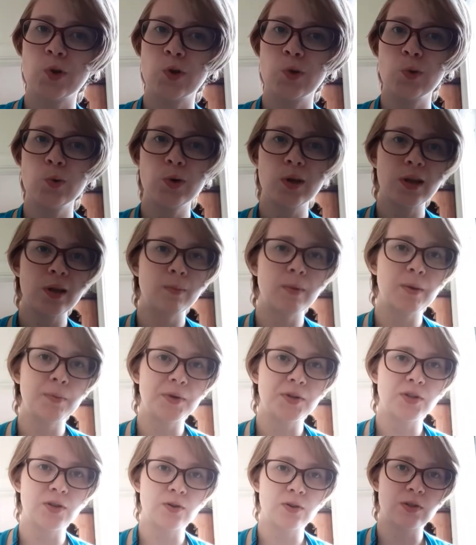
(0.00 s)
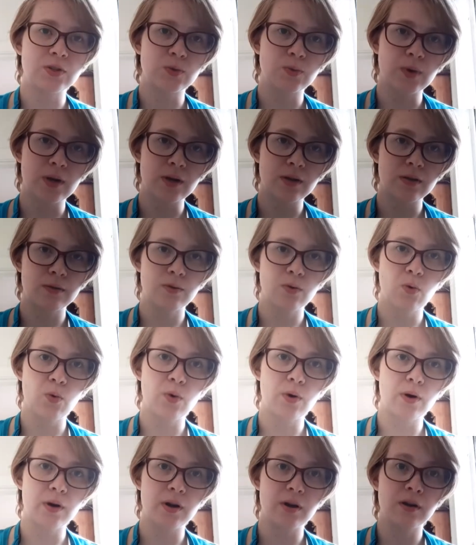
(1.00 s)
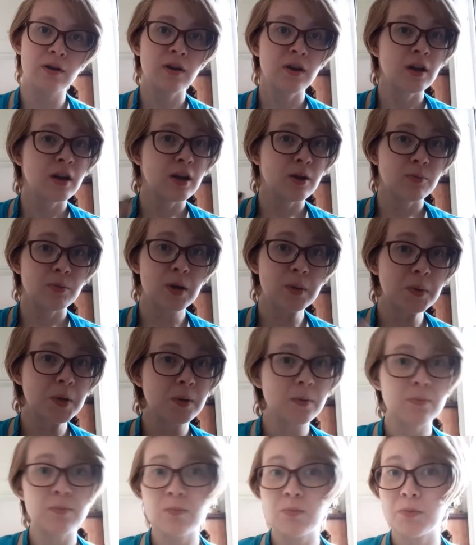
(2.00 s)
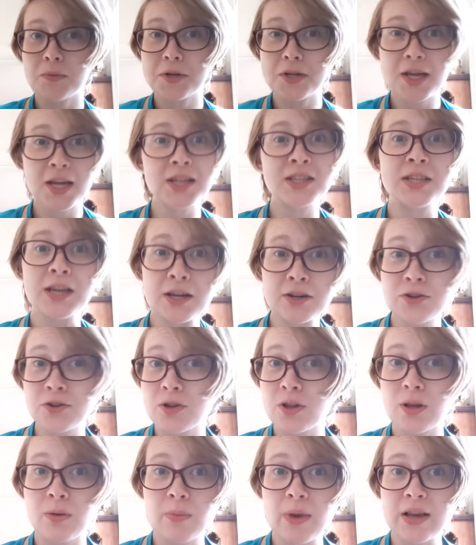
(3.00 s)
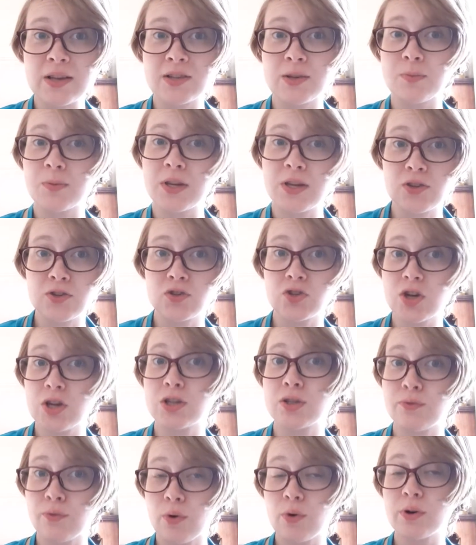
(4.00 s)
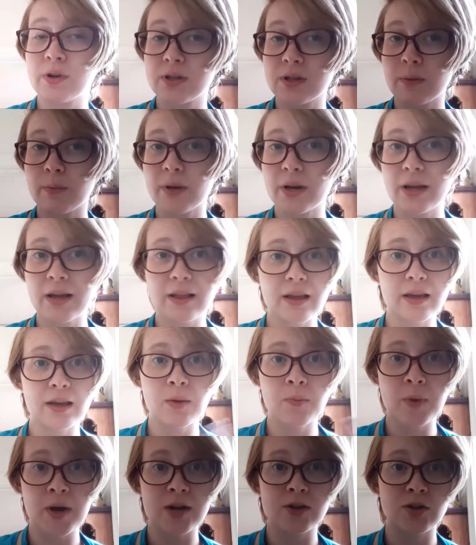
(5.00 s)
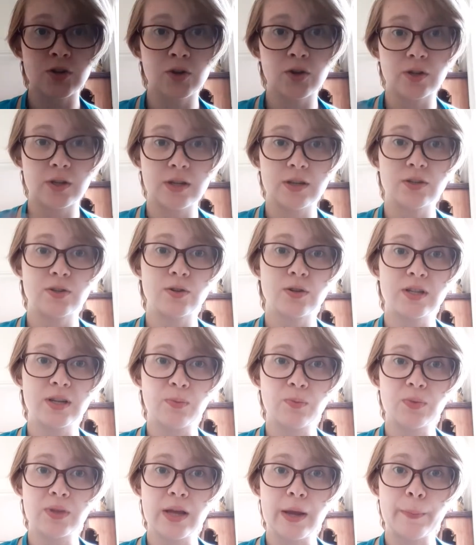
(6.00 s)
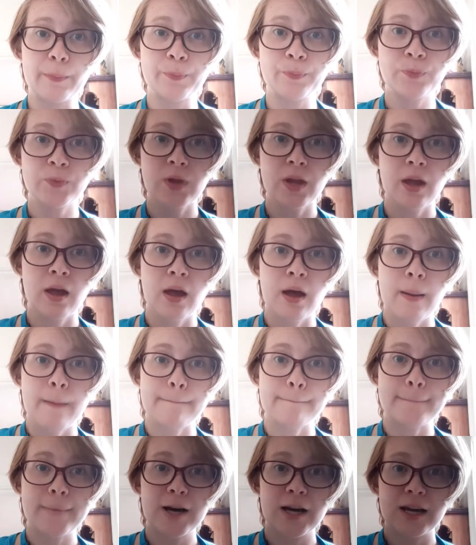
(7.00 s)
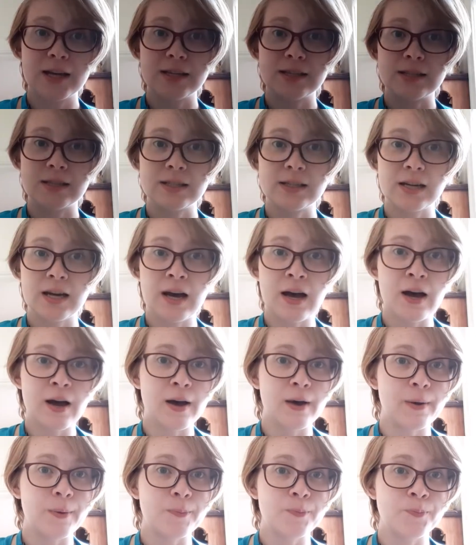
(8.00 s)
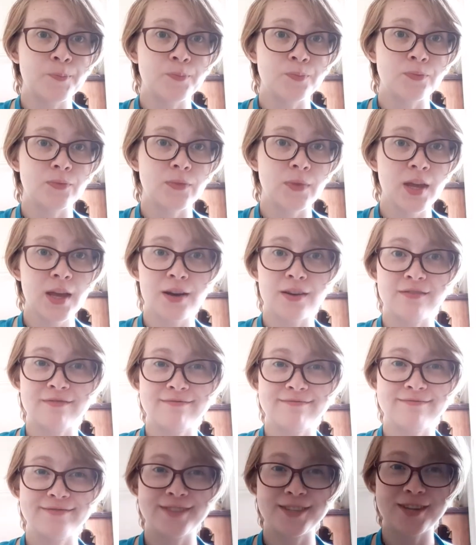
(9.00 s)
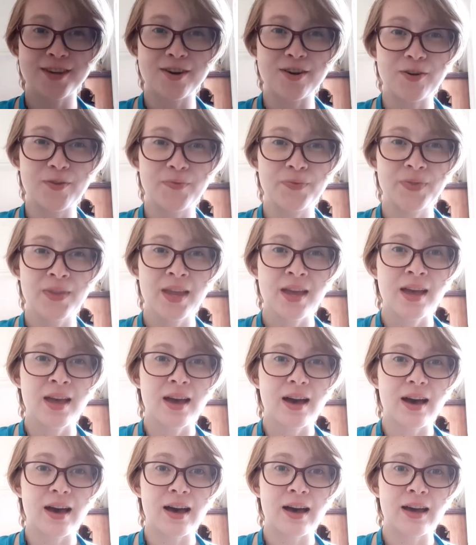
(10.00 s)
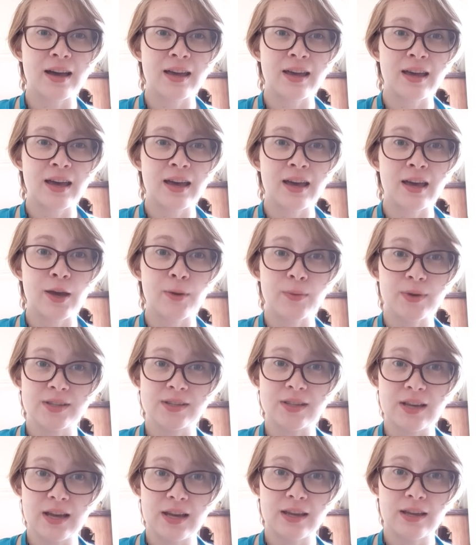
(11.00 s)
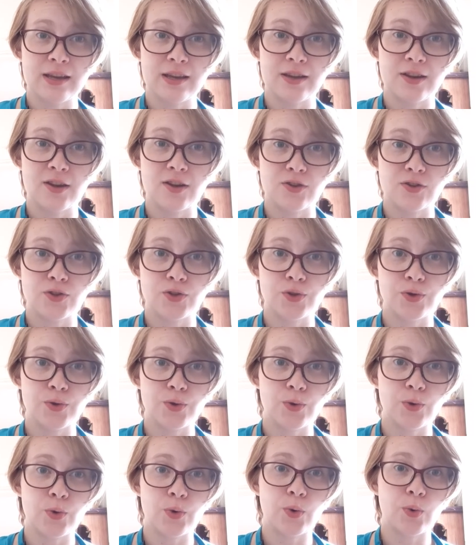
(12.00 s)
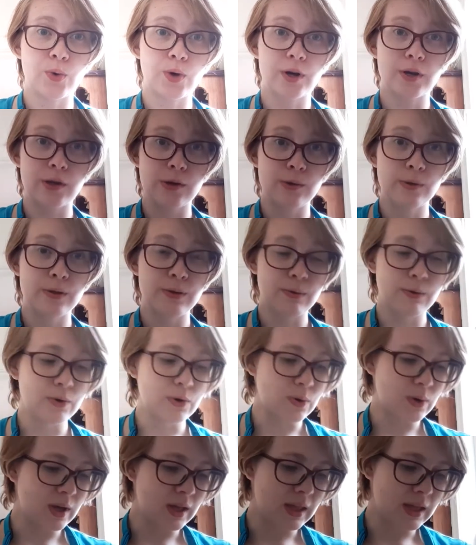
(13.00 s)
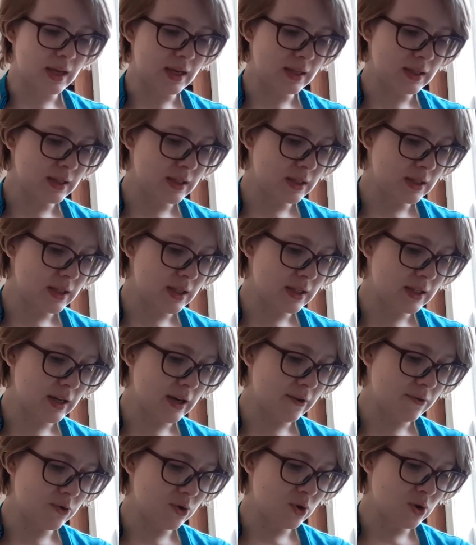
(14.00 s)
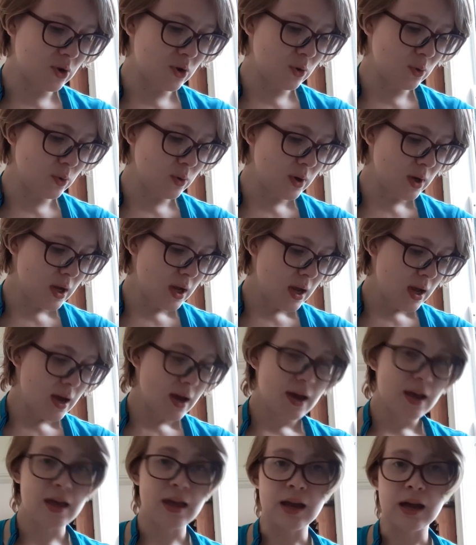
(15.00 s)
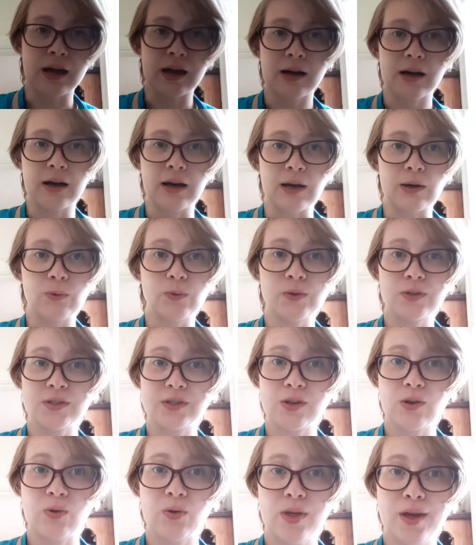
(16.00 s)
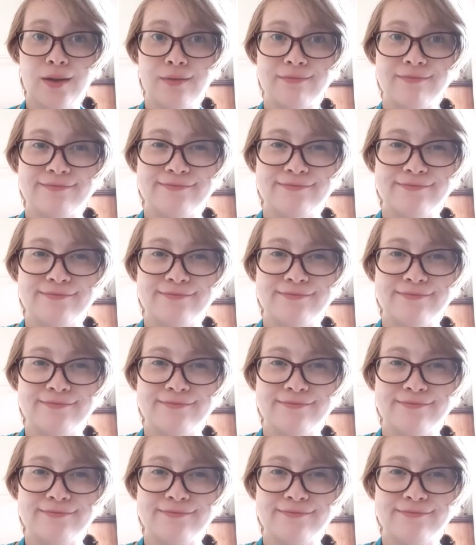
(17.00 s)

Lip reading: can I maybe share this with? Or maybe intentionally make something just for somebody, a batch of cookies or something. But yeah, so I am excited to walk you through doing this afternoon, and I will see you then.